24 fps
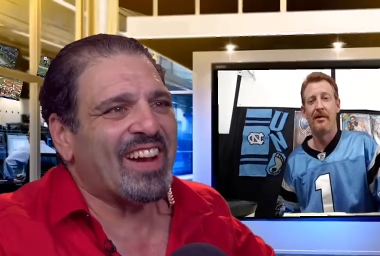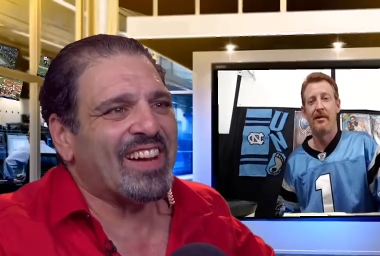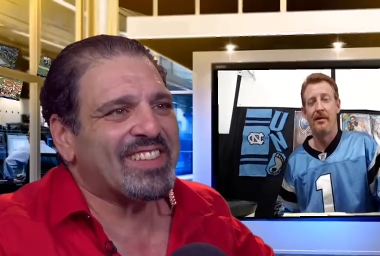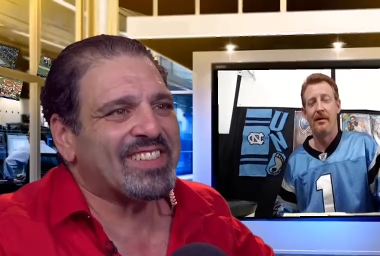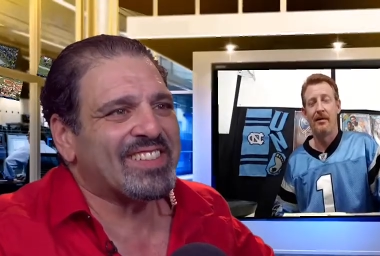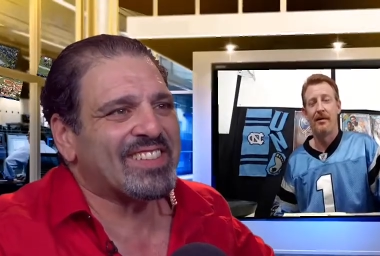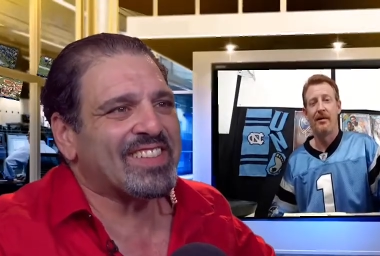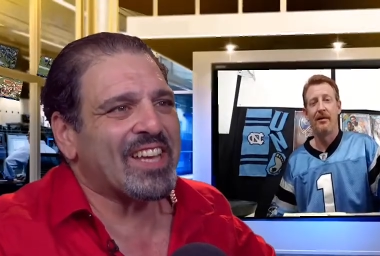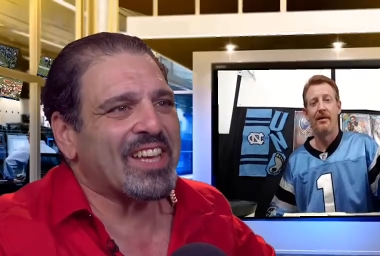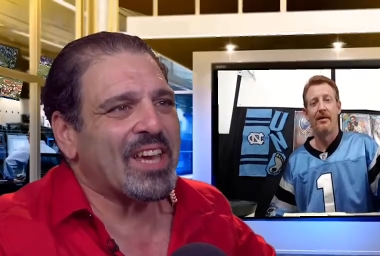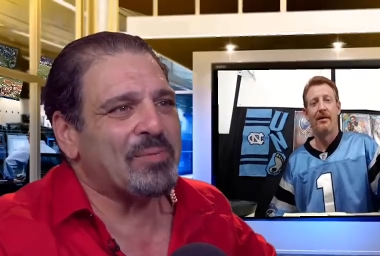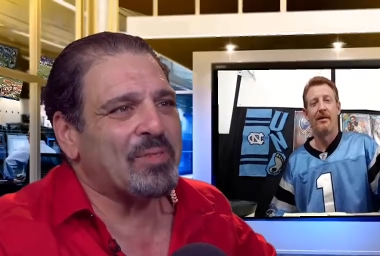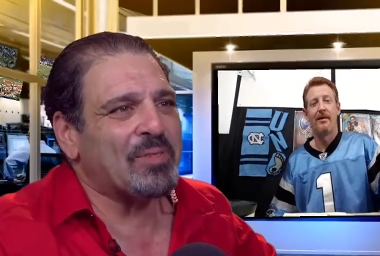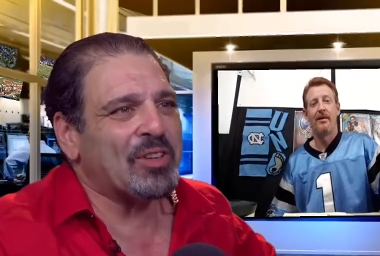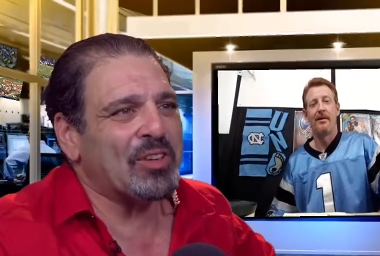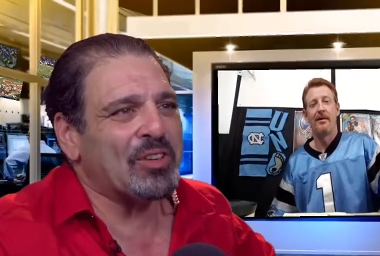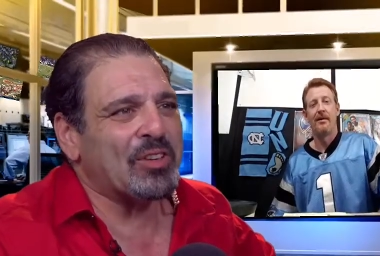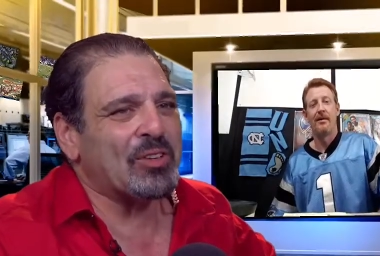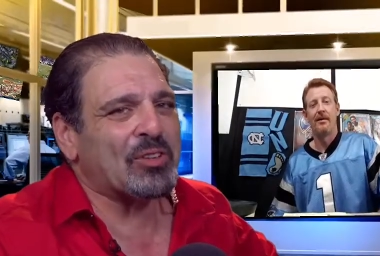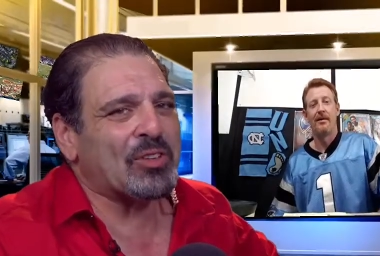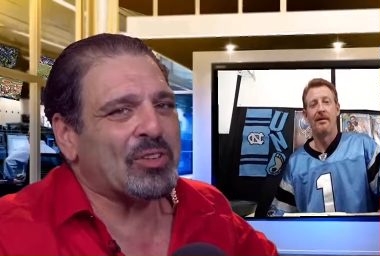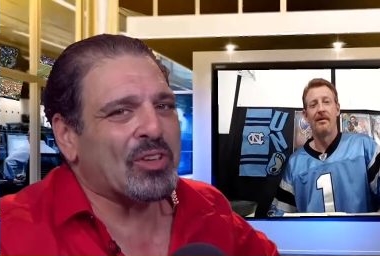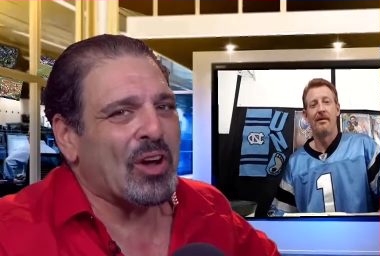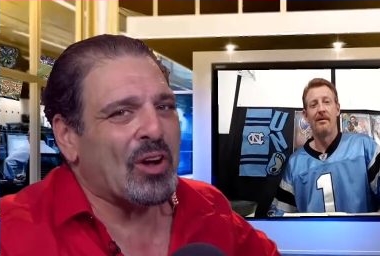Speaker 1: Same to you,
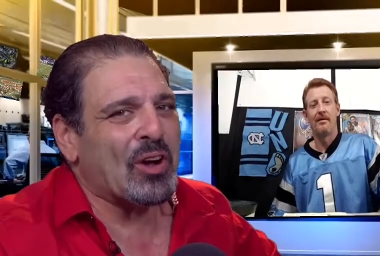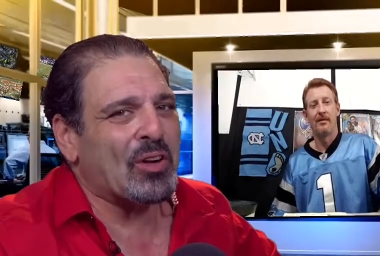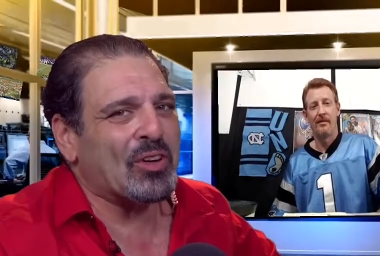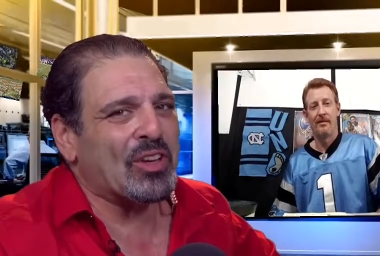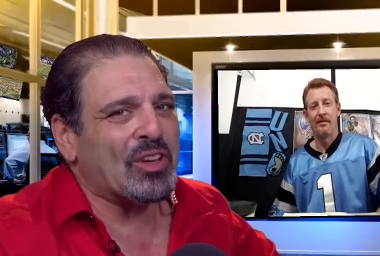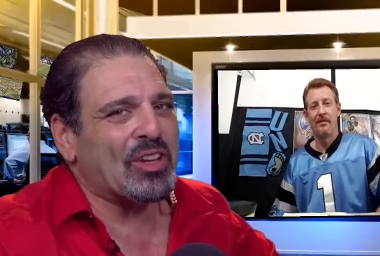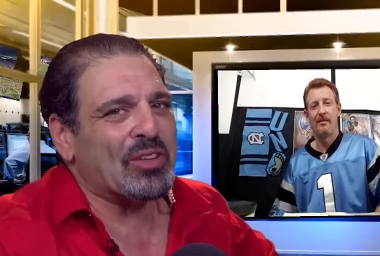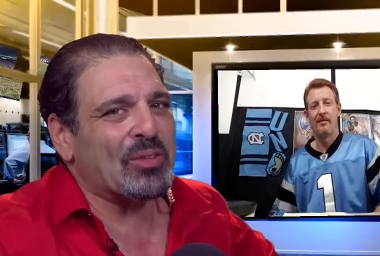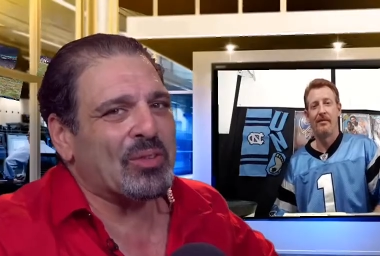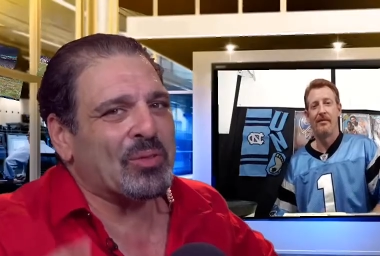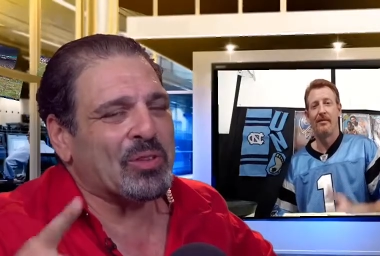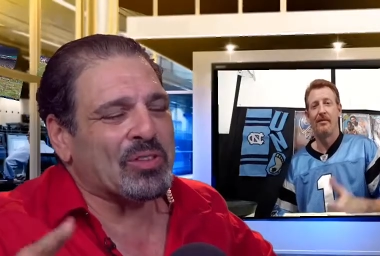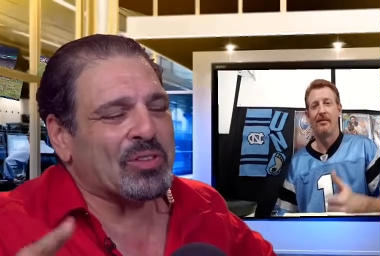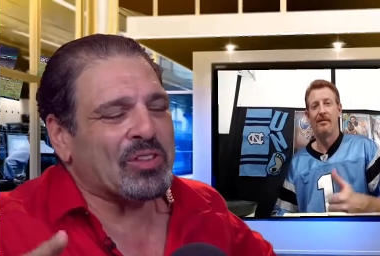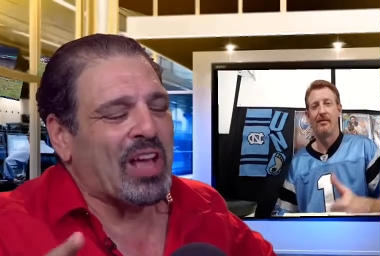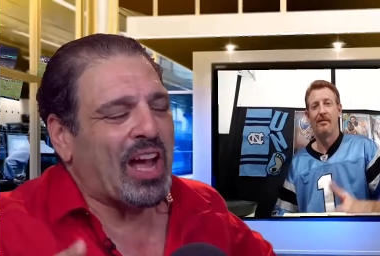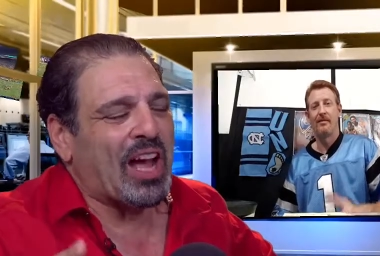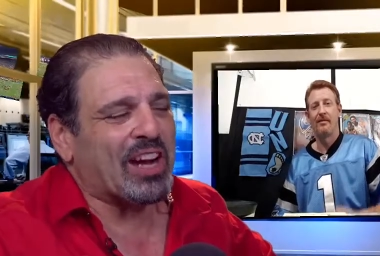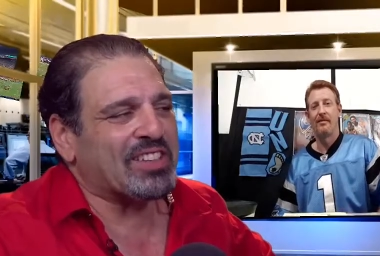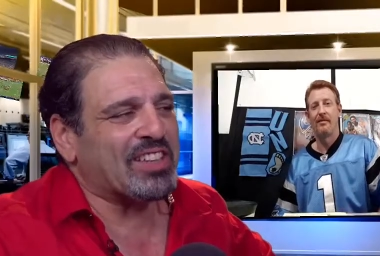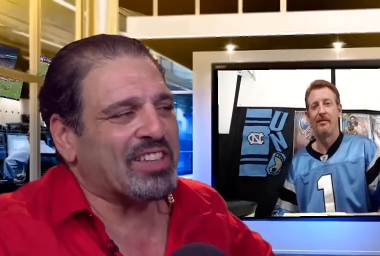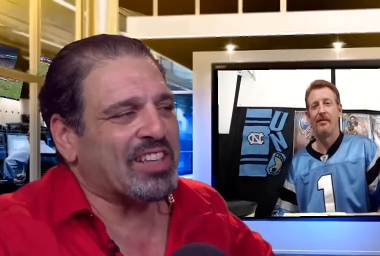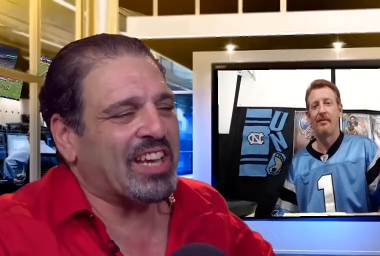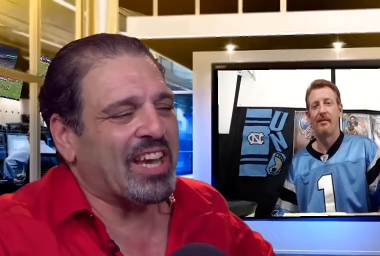Tony. We'll talk to you
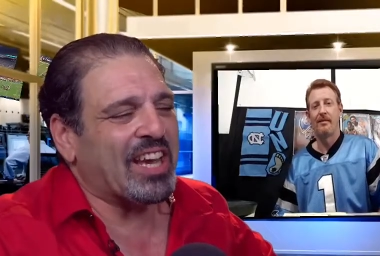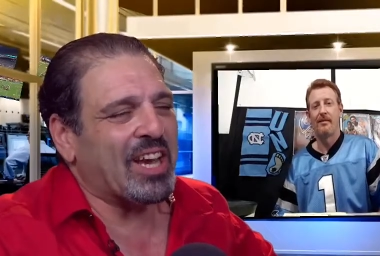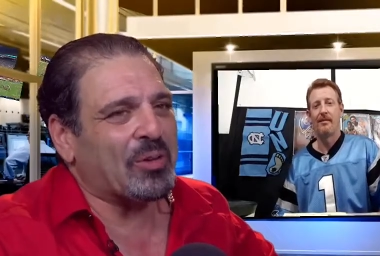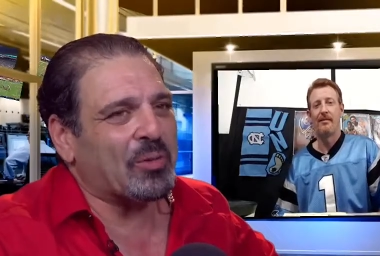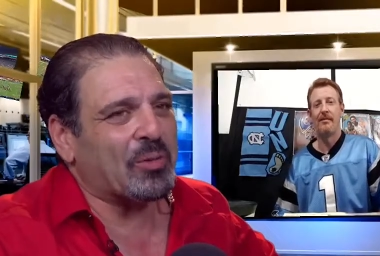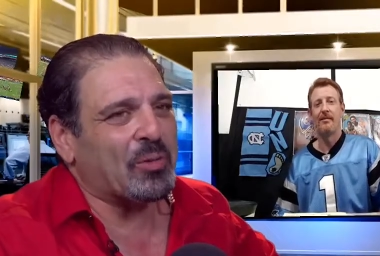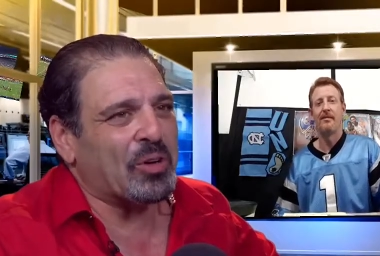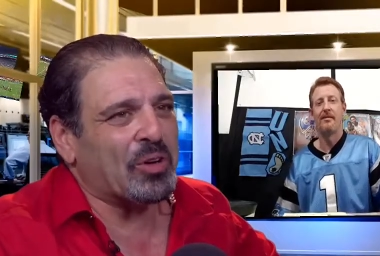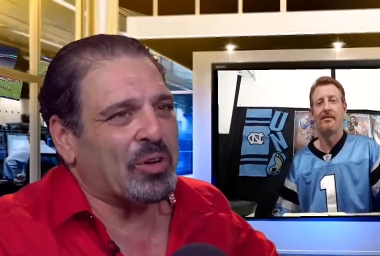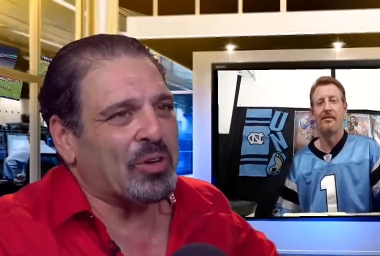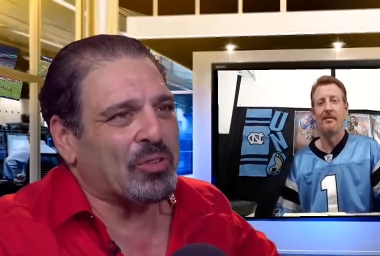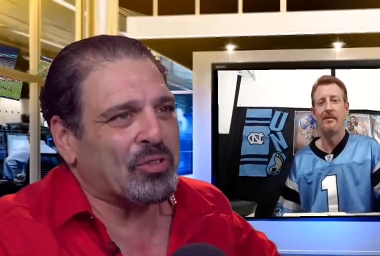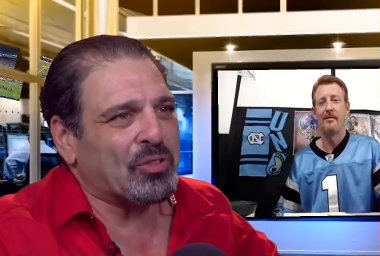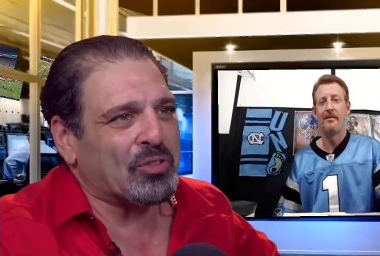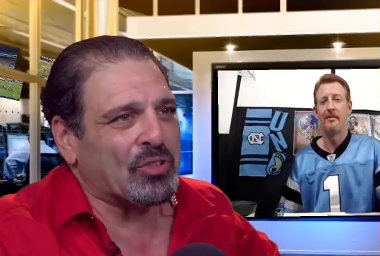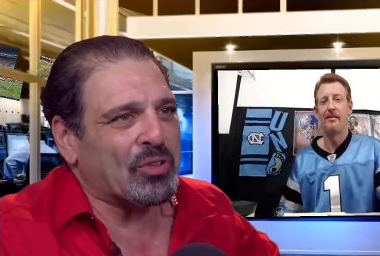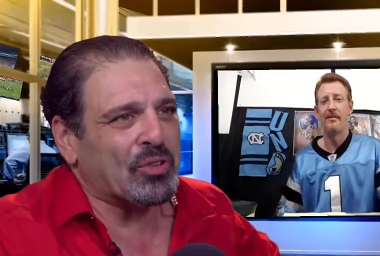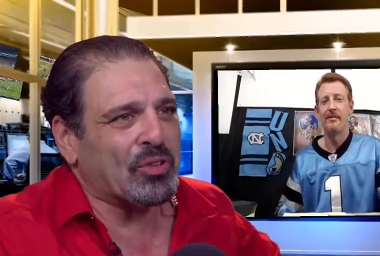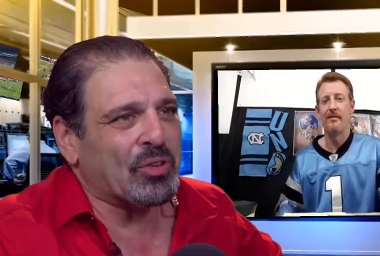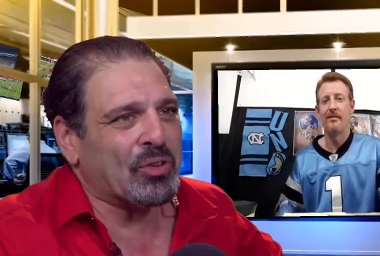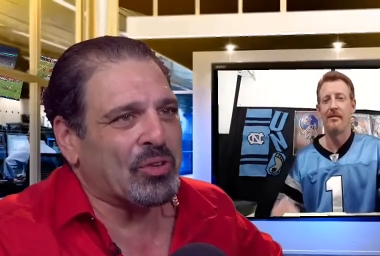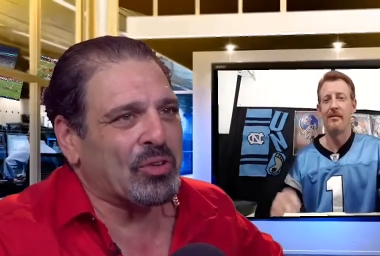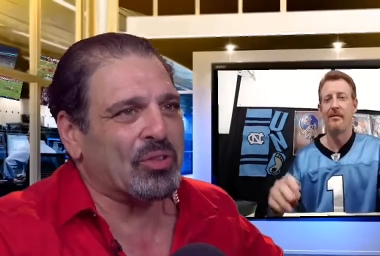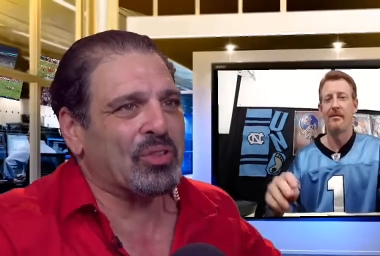again real
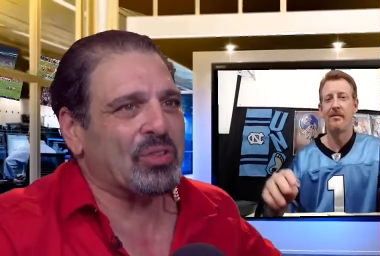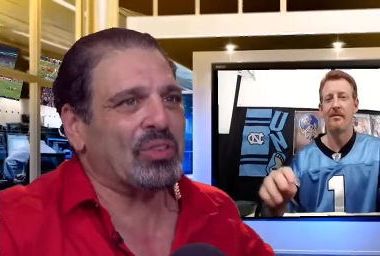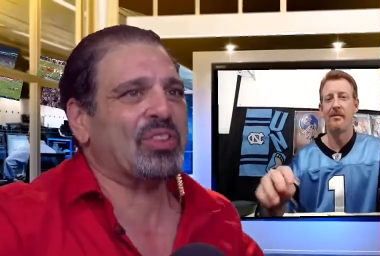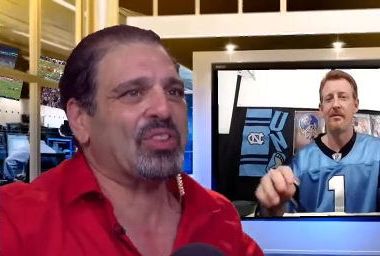soon.